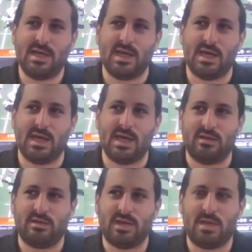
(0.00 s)

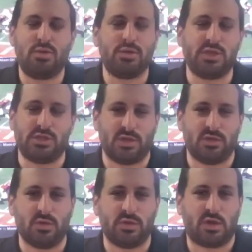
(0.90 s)
And they push each
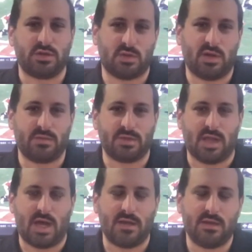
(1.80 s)
other, which also helps a
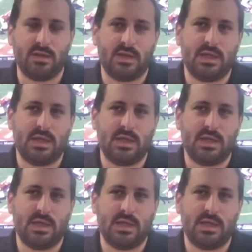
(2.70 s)
lot.